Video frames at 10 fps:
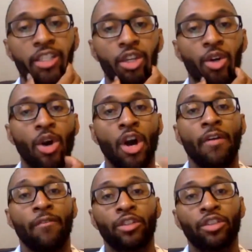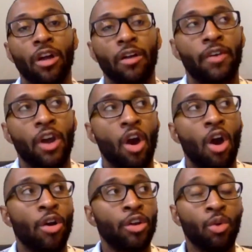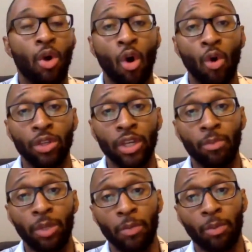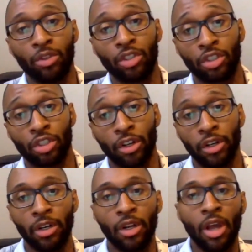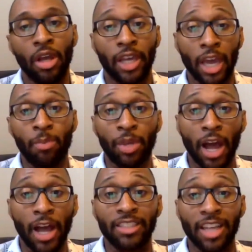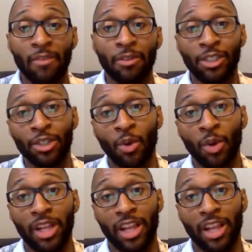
So first off, are you holding people to certain KPIs every single week?